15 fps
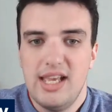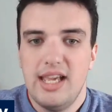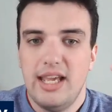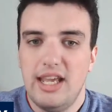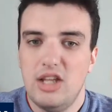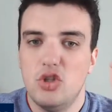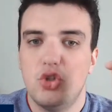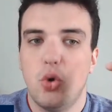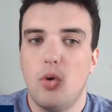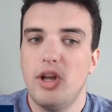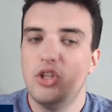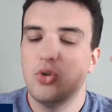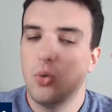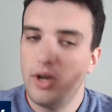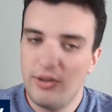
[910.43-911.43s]
in
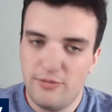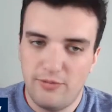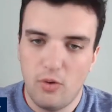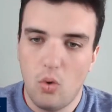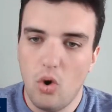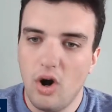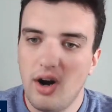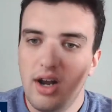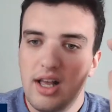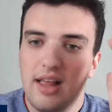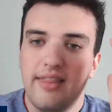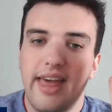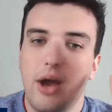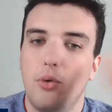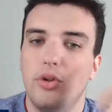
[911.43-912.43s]
2024,
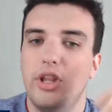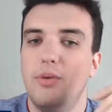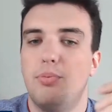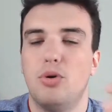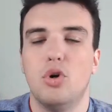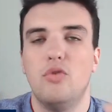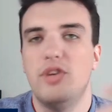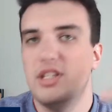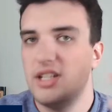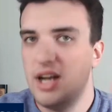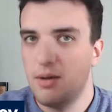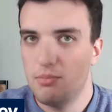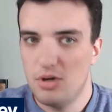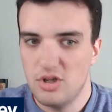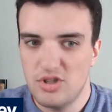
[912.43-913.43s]
that will improve his
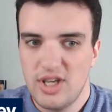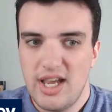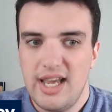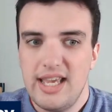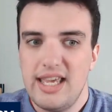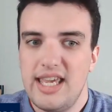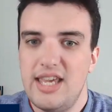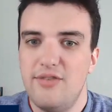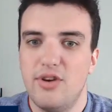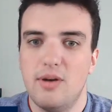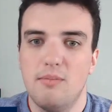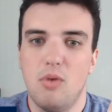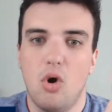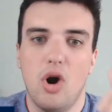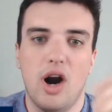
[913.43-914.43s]
numbers even
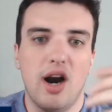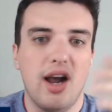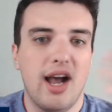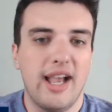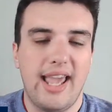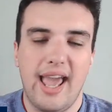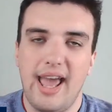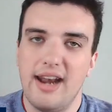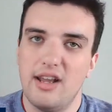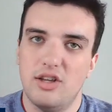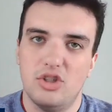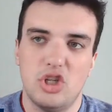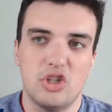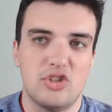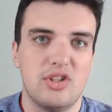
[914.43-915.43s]
more. Again,
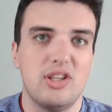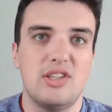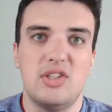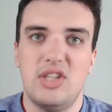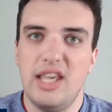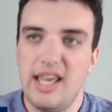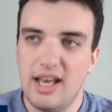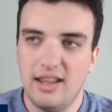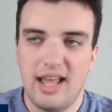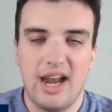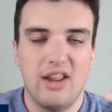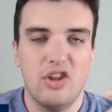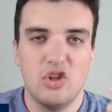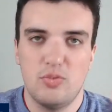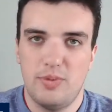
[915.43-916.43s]
just seeing a lot
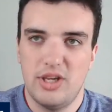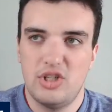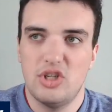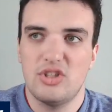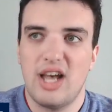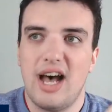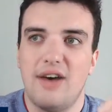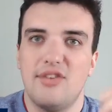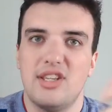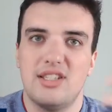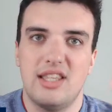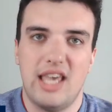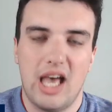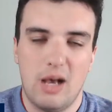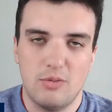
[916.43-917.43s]
of those pitches
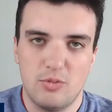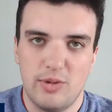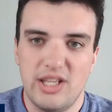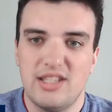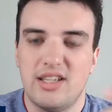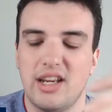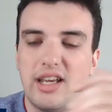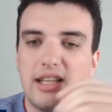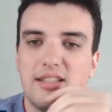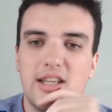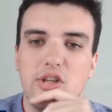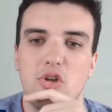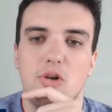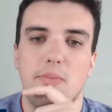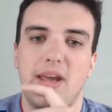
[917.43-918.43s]
obviously helps, but he's going to
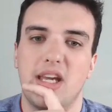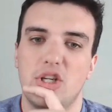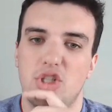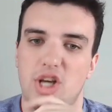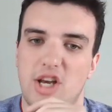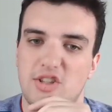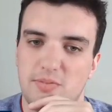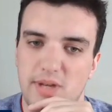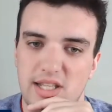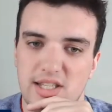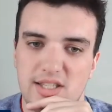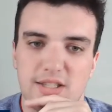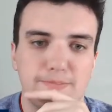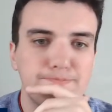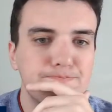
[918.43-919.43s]
continue to make
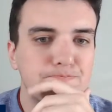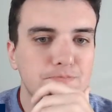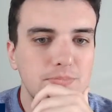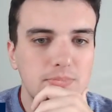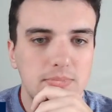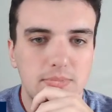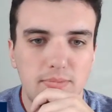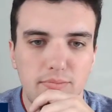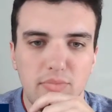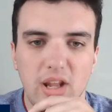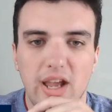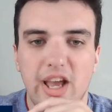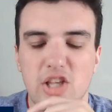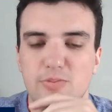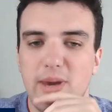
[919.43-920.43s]
adjustments
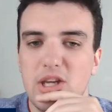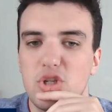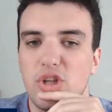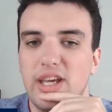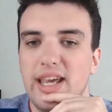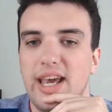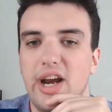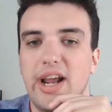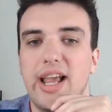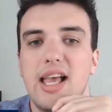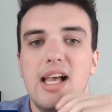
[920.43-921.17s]
against major league hitting.